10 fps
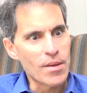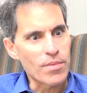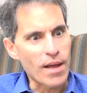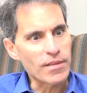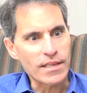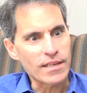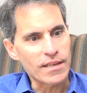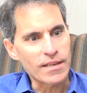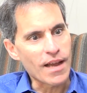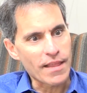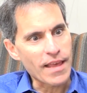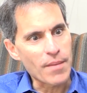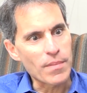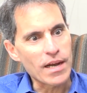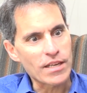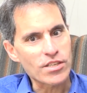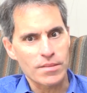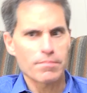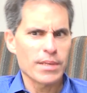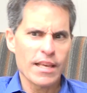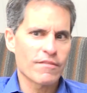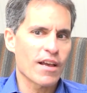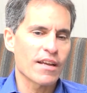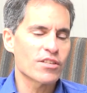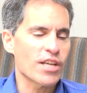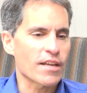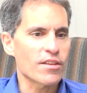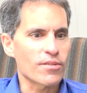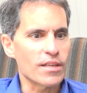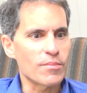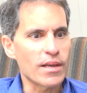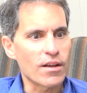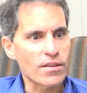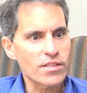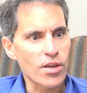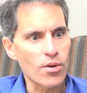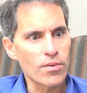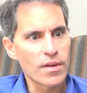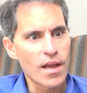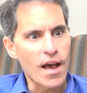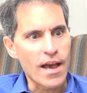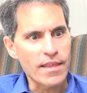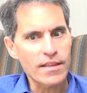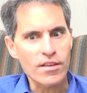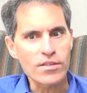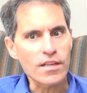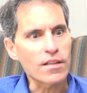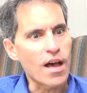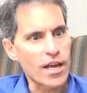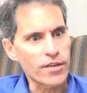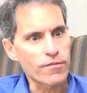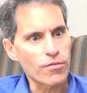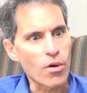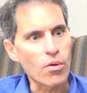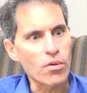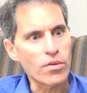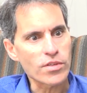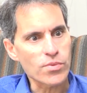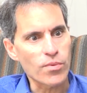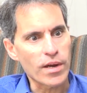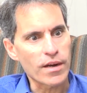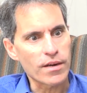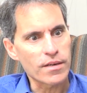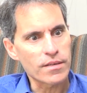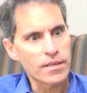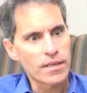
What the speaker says: probably not that much. But they've got to check their email. So I think there's a lot of roles where